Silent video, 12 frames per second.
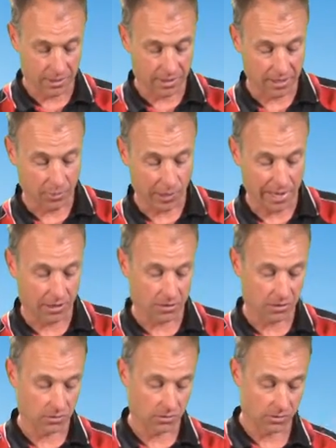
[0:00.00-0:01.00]
a power
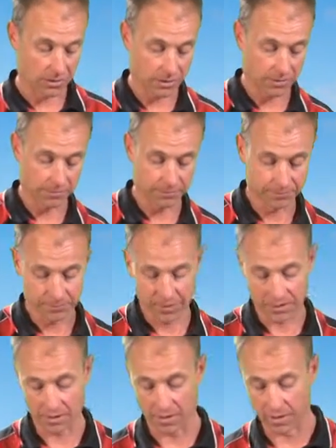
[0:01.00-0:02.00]
source.
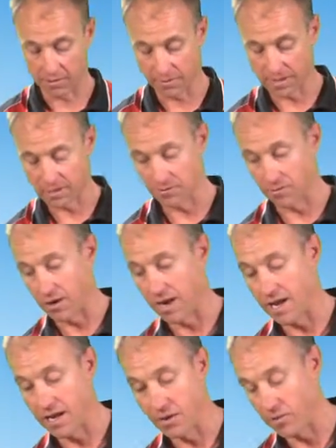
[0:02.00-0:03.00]
So that's a very
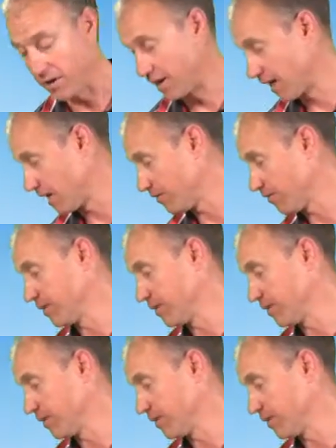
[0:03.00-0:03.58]
handy one to have.